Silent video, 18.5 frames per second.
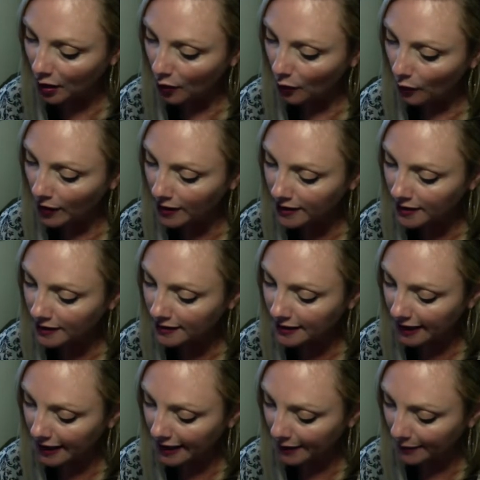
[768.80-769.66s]
what does
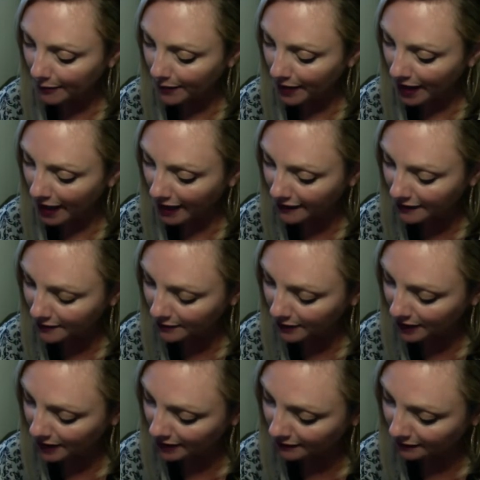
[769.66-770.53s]
impasse
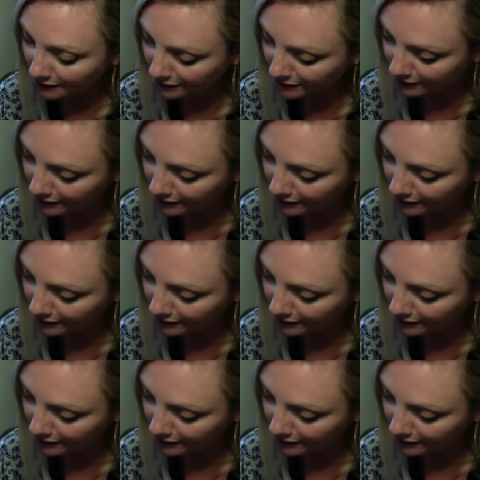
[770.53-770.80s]
mean?